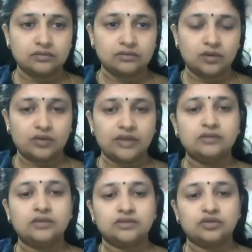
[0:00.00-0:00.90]

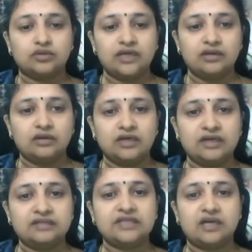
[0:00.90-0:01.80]
Okay, so then
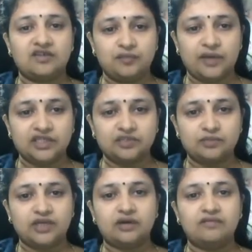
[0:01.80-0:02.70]
is the cuff
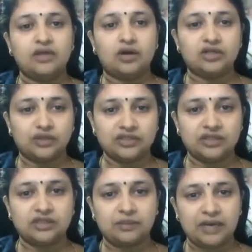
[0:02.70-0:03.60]
management. We all saw
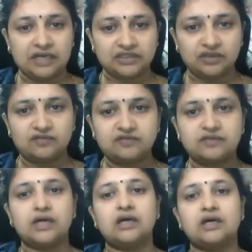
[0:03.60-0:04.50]
in the parts of
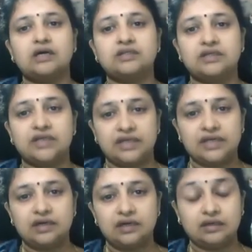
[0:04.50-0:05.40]
the
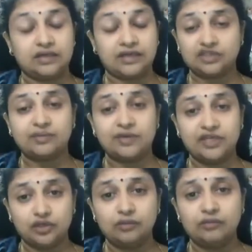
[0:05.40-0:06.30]
trachea,
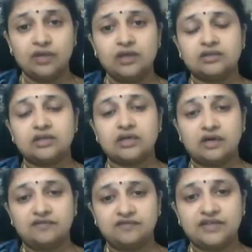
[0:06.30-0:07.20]
tracheostomy tube, the
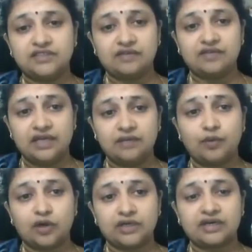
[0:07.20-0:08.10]
cuff is a very
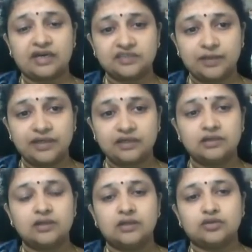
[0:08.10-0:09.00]
important aspect.
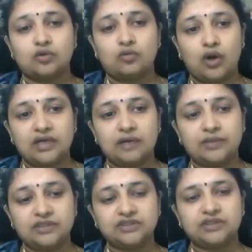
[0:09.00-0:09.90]
So what
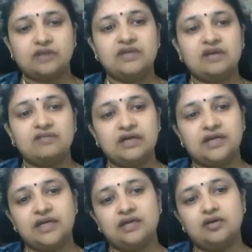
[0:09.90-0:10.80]
happens, we have
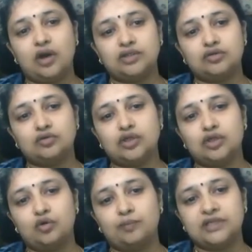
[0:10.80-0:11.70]
already gone through the
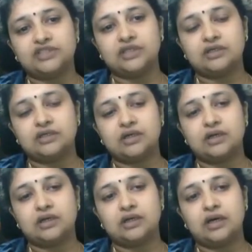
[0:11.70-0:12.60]
low pressure,
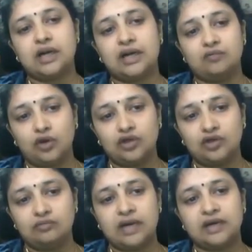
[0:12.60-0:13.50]
high
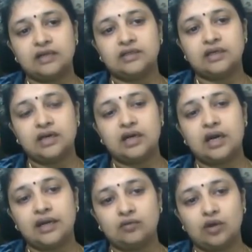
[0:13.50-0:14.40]
volume, and the
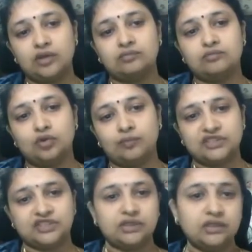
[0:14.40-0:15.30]
high volume, low
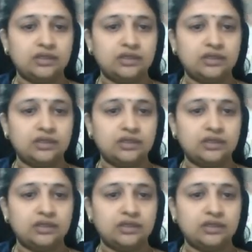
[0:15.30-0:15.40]
pressure,